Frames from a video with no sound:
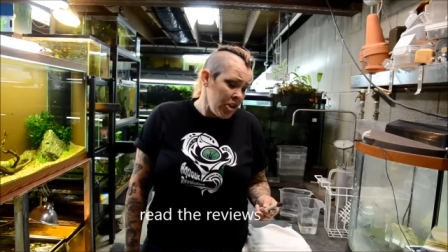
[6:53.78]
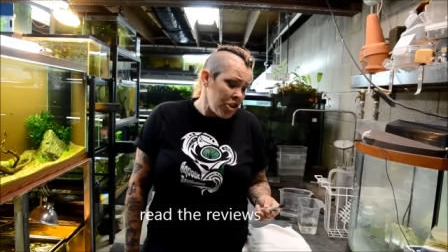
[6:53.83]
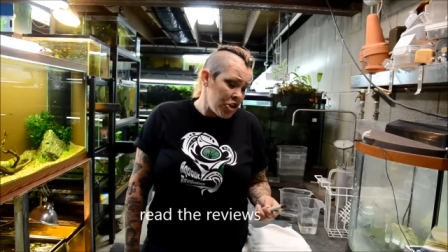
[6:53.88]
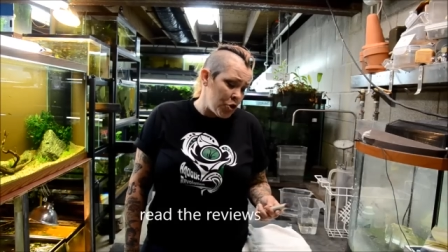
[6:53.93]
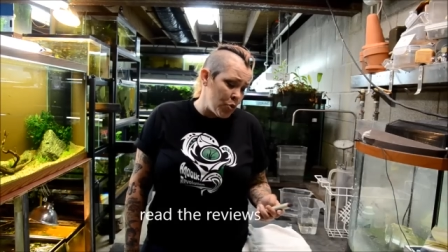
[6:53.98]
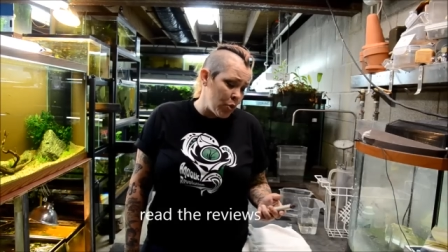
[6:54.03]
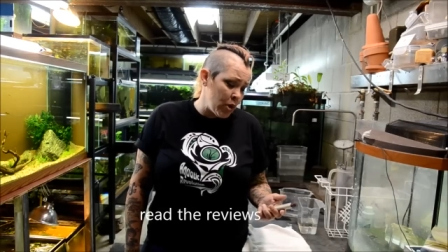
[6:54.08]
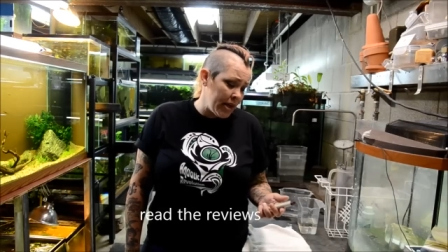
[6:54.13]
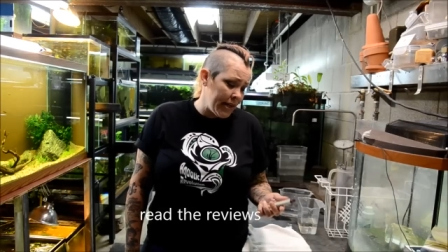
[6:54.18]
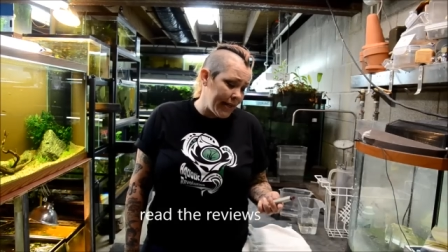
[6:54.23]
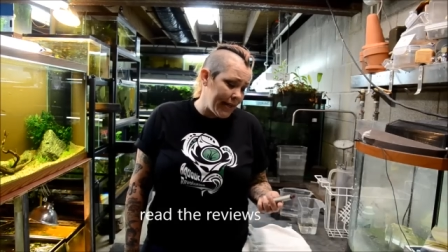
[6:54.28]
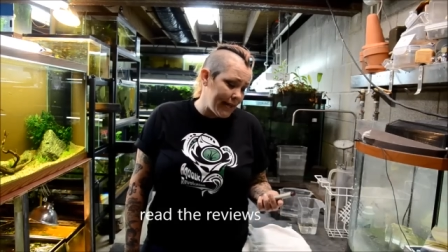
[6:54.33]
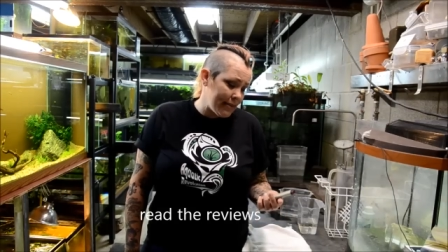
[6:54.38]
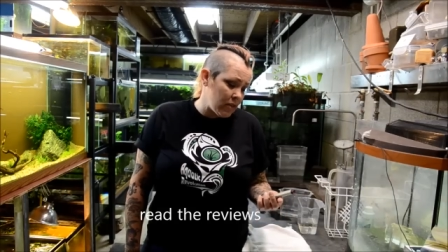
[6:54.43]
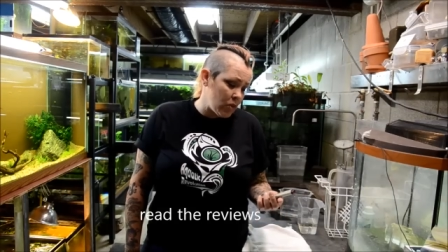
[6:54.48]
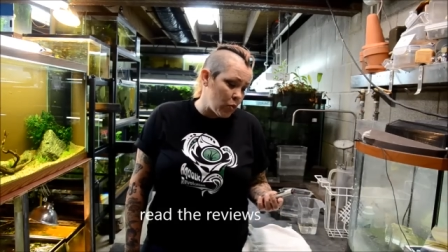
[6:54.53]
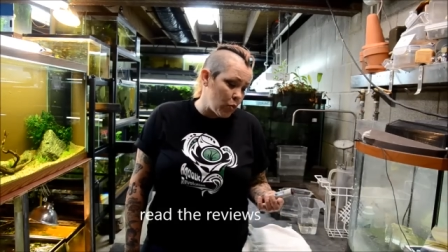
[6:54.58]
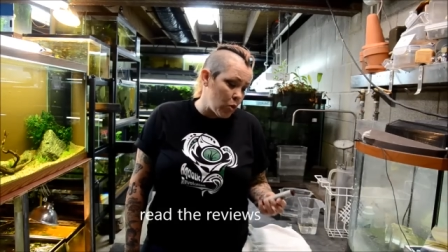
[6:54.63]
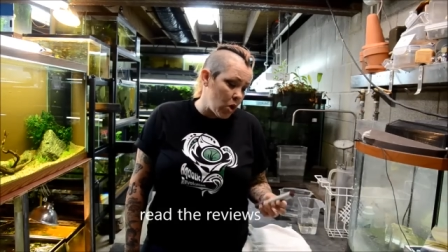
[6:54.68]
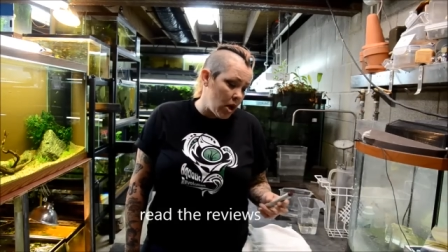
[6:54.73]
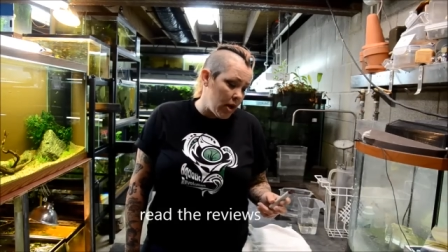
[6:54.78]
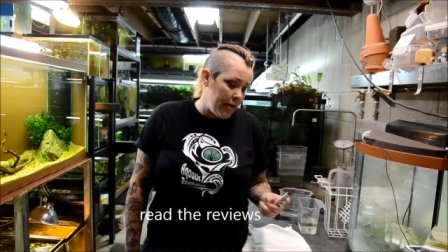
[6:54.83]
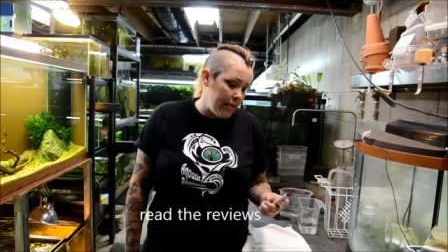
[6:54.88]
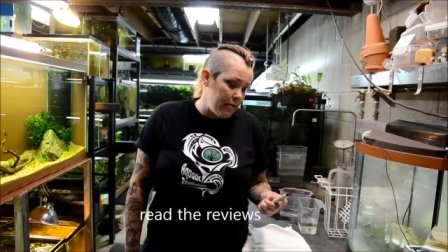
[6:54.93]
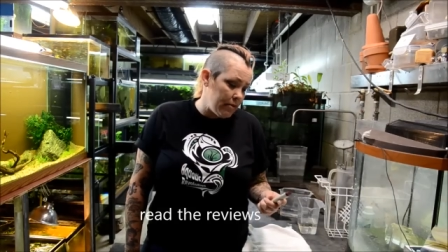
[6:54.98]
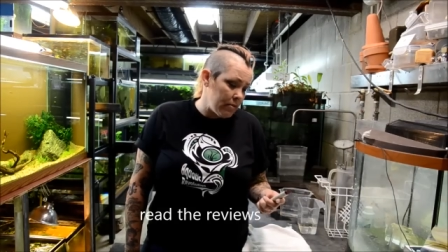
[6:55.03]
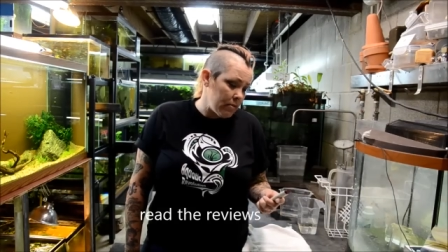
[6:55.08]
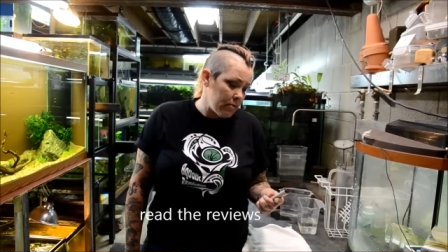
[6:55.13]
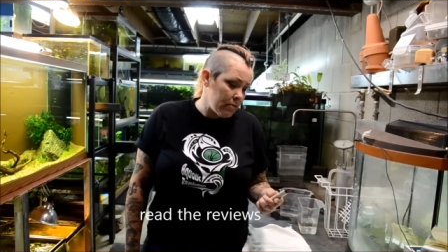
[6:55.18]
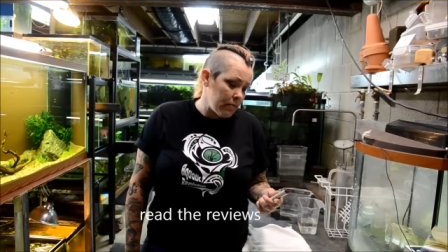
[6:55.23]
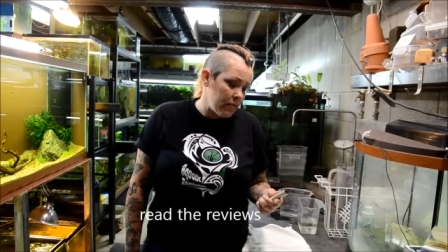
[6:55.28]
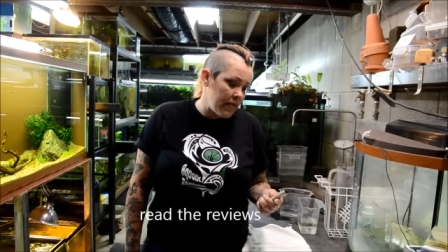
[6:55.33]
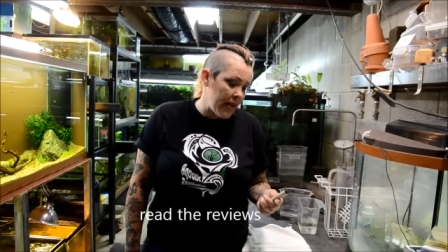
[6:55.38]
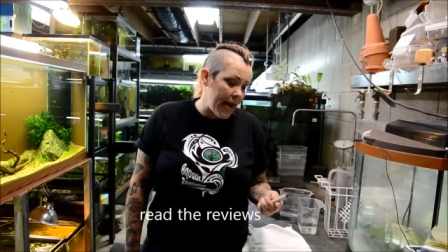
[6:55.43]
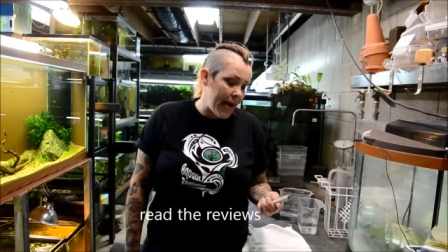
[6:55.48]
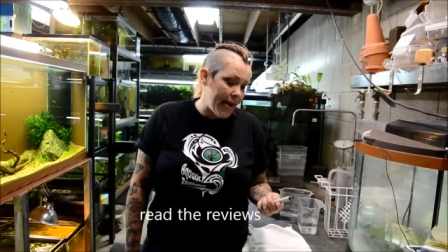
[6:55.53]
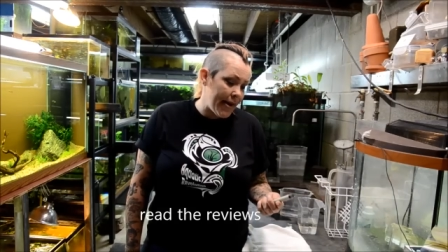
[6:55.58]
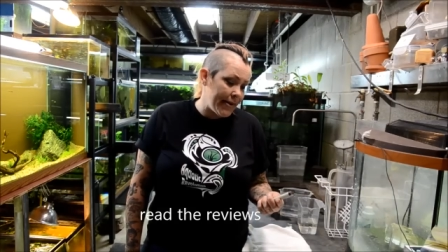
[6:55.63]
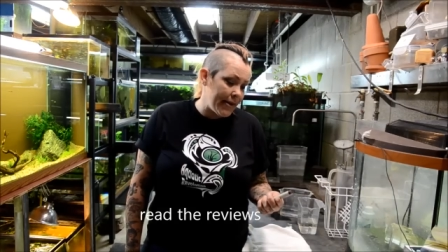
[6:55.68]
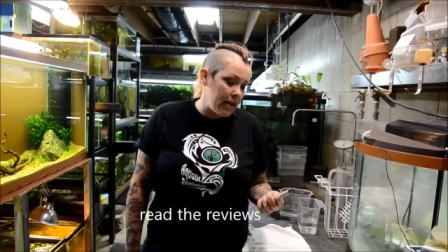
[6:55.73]
You want to get the one
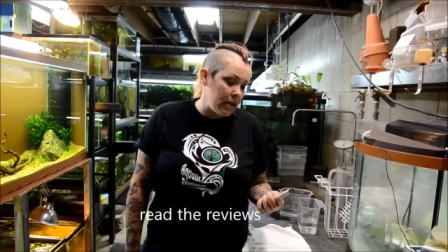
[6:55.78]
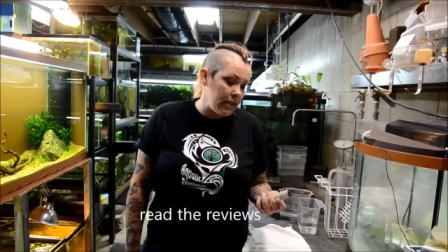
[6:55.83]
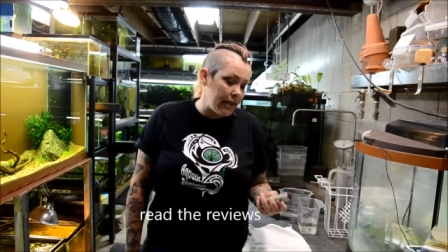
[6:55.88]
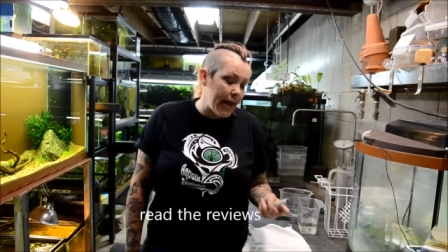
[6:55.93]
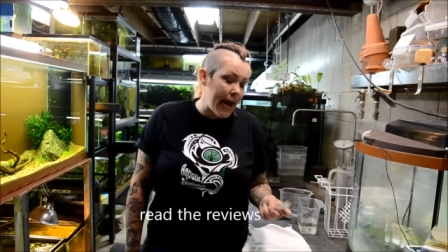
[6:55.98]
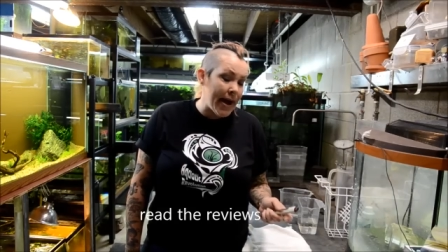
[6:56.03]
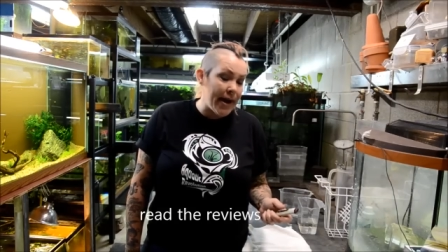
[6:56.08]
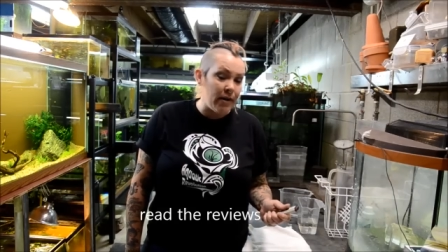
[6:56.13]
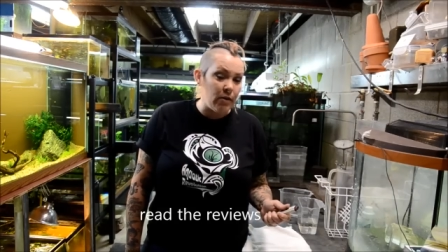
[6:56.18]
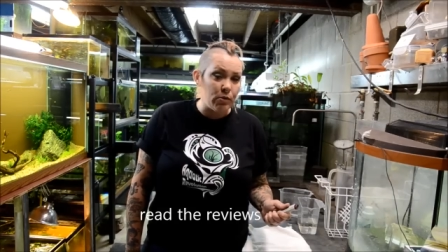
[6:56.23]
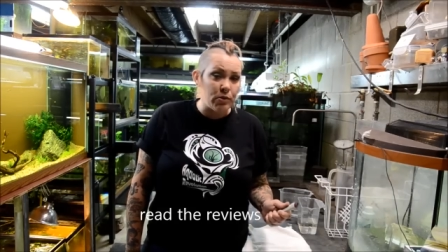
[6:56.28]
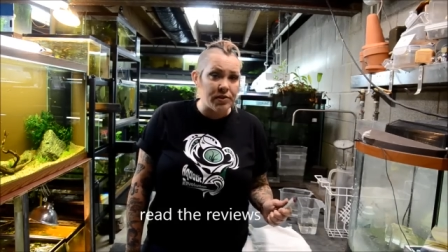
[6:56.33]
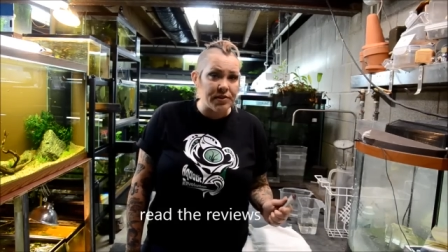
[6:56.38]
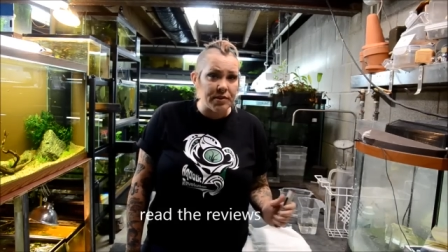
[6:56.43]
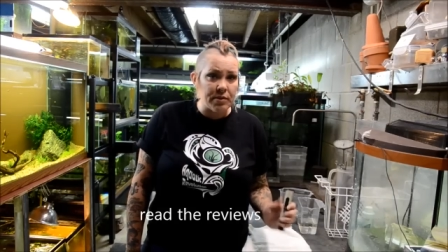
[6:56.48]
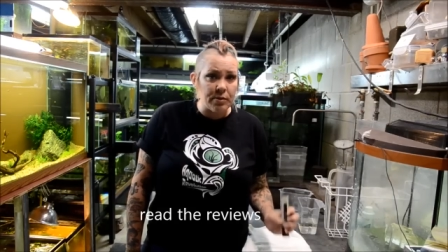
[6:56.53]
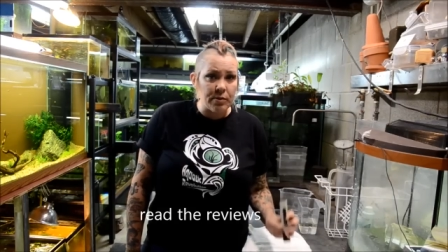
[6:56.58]
that allows